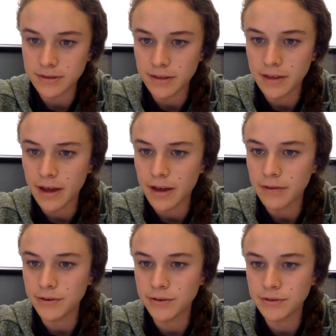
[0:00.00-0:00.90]
in that it
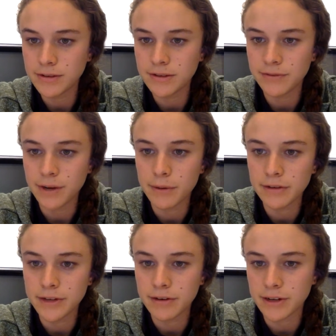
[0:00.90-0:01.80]
reduces environmental
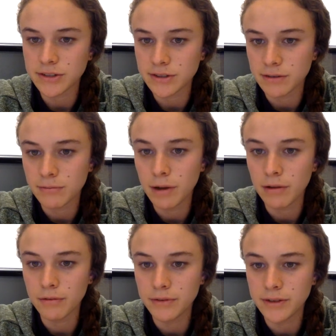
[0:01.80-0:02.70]
degradation
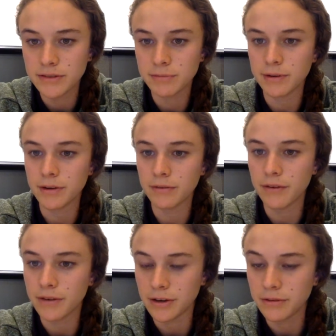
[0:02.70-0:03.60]
while redistributing
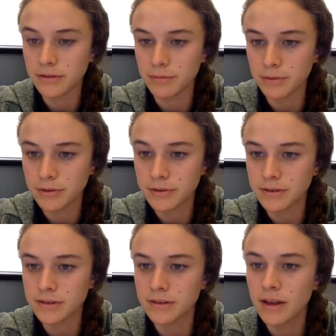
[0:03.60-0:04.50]
revenue to the
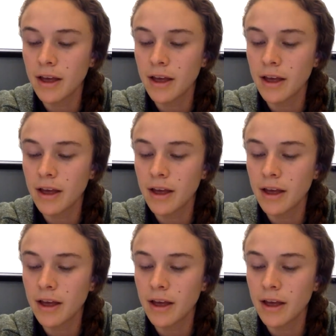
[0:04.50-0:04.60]
producers